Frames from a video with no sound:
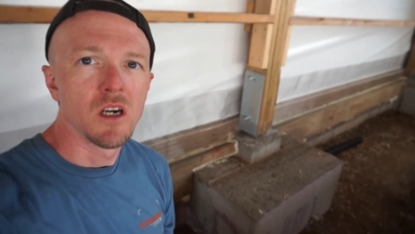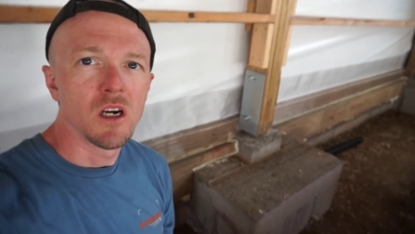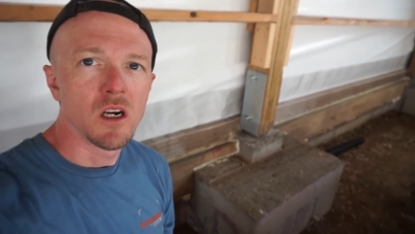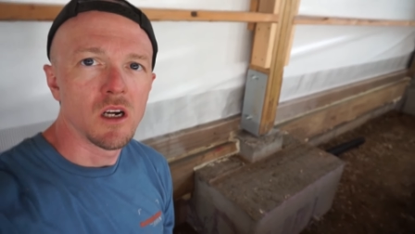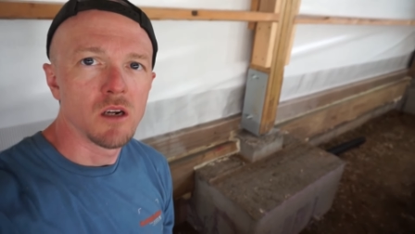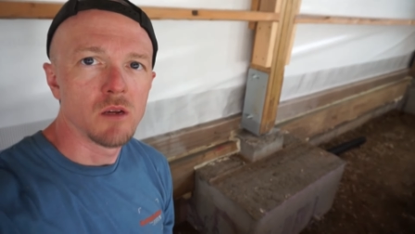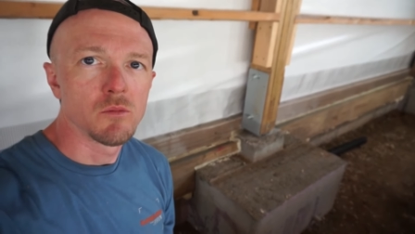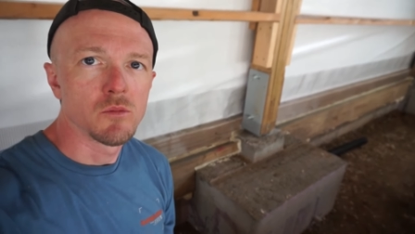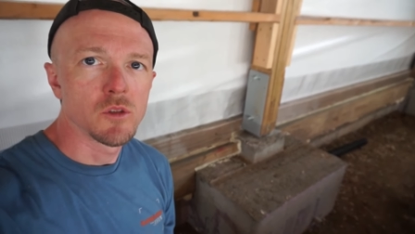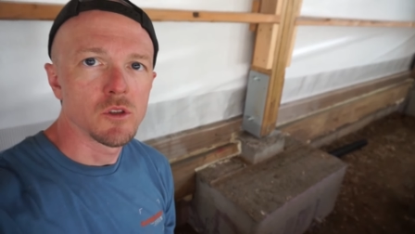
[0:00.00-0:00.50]

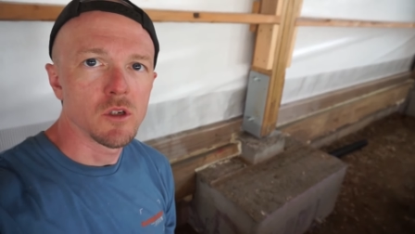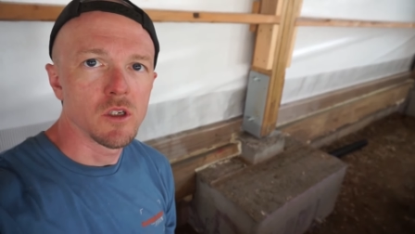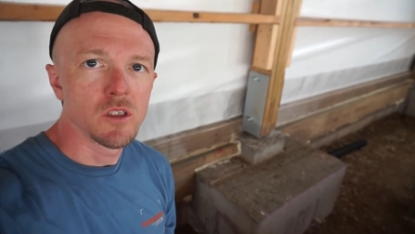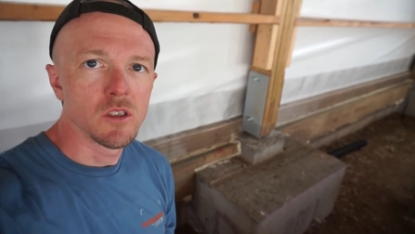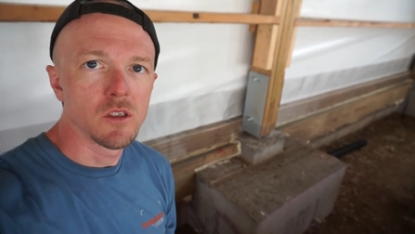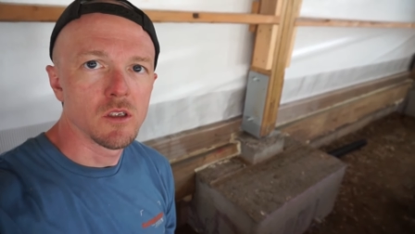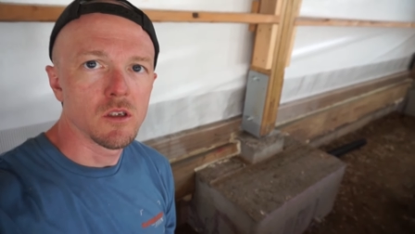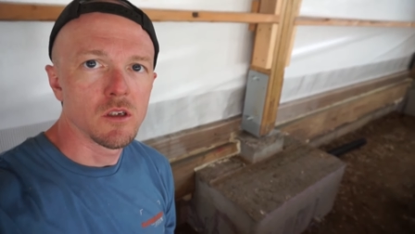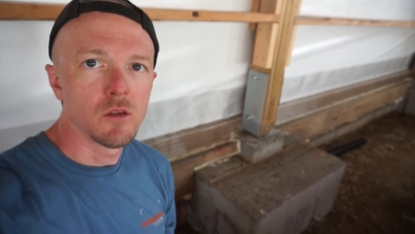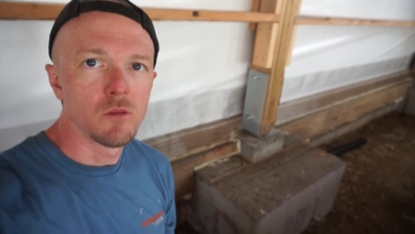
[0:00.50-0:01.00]
Um, so I
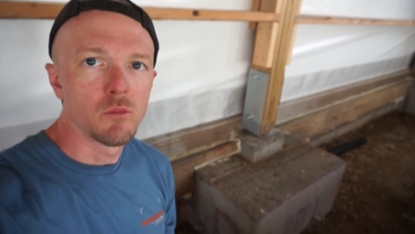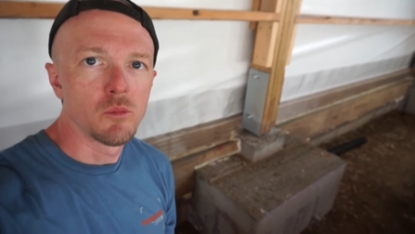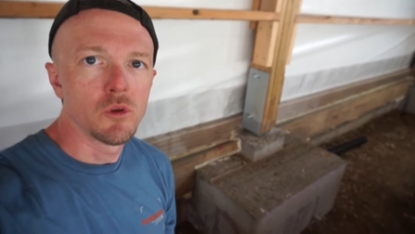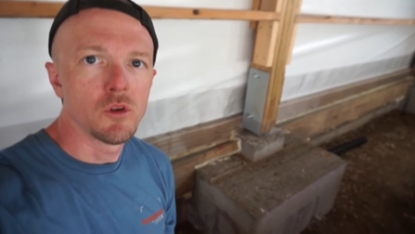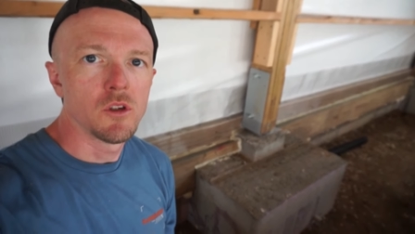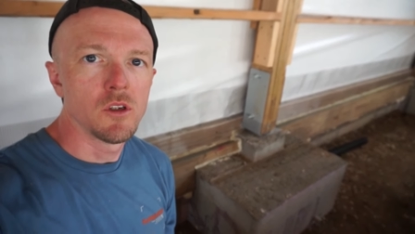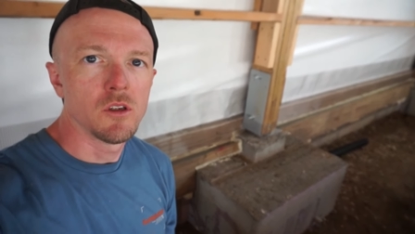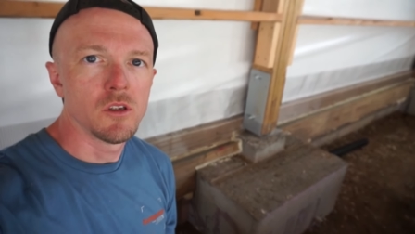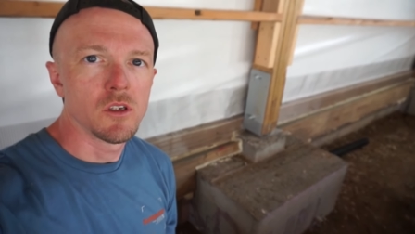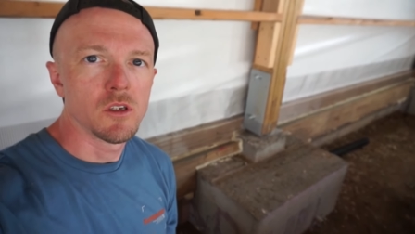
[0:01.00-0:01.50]
didn't
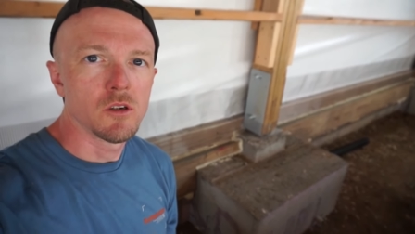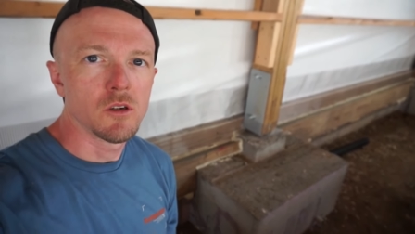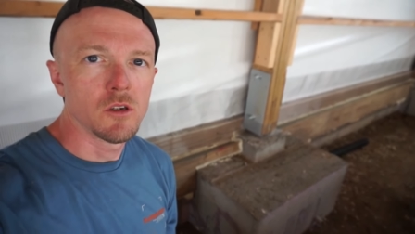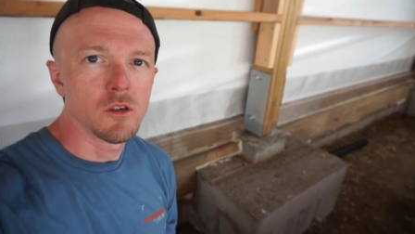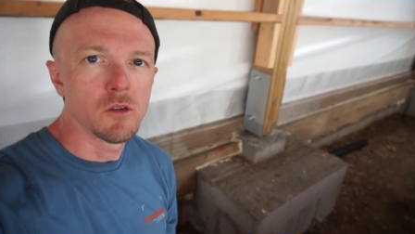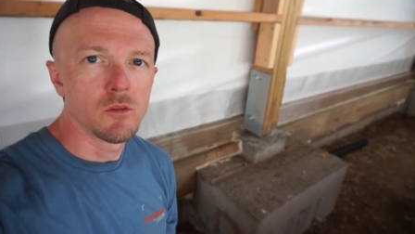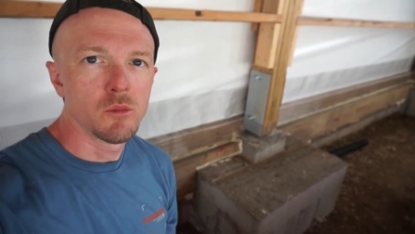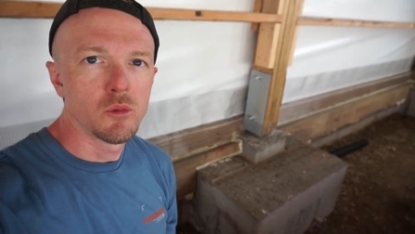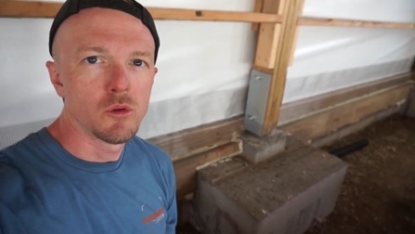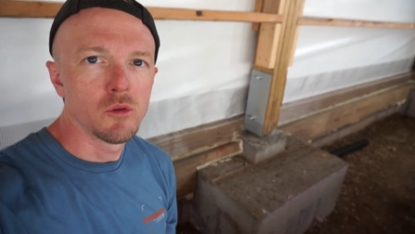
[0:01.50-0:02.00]
completely
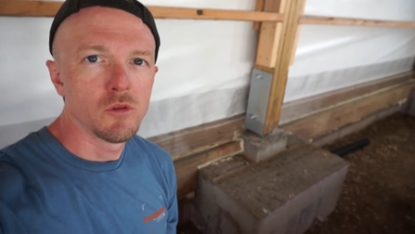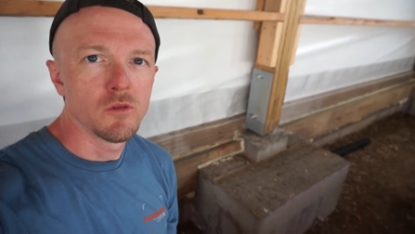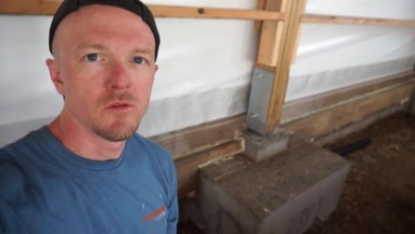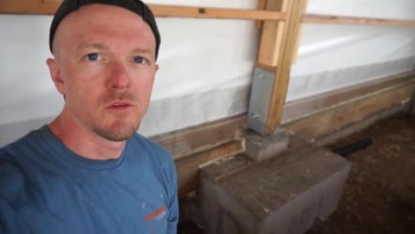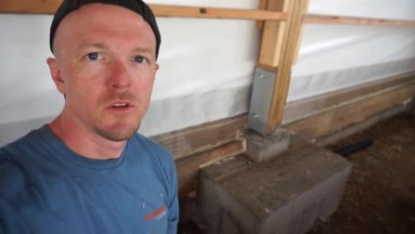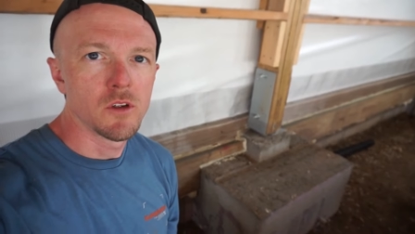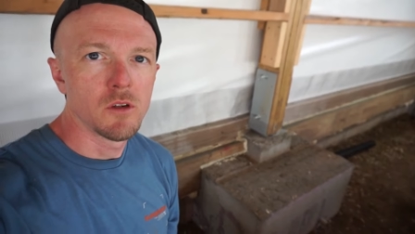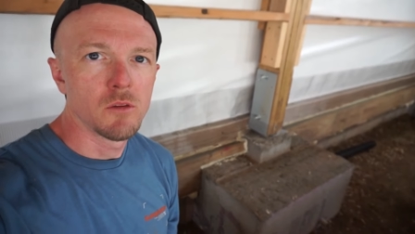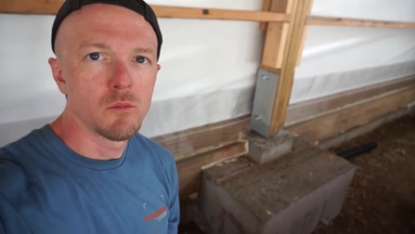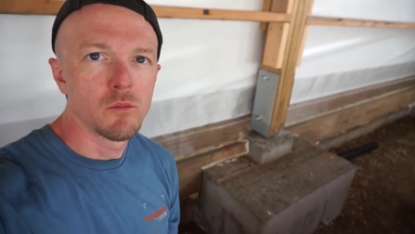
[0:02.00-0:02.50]
critter
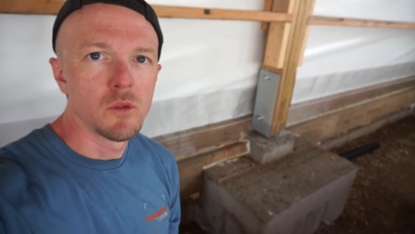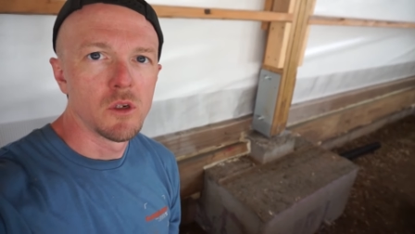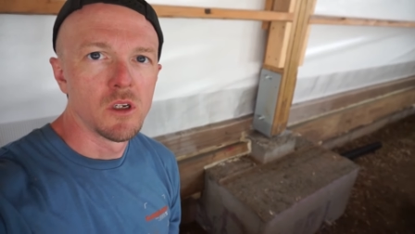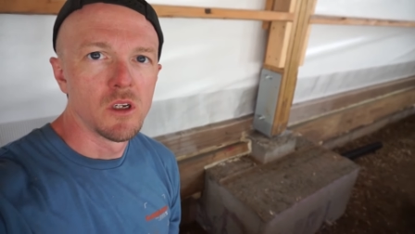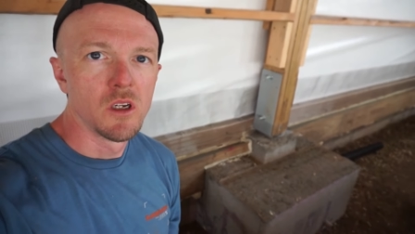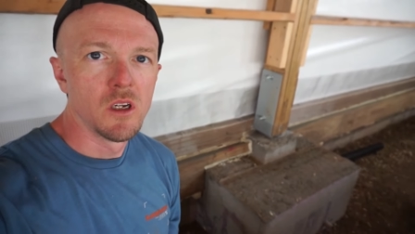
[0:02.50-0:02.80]
proof them